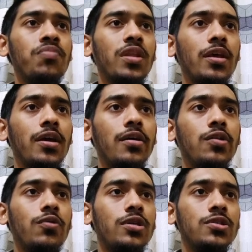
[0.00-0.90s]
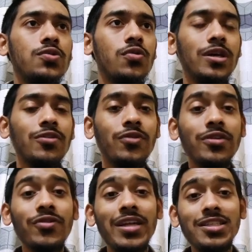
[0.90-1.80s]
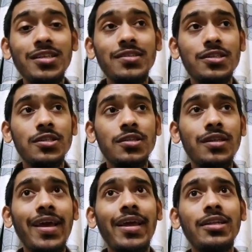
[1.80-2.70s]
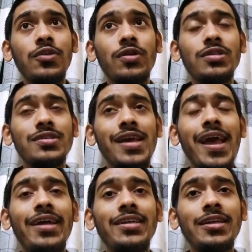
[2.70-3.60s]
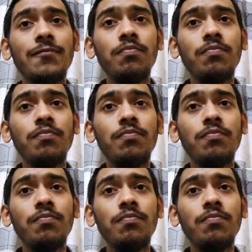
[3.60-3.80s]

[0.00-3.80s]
here, you can just go with the create credential section and you can just add a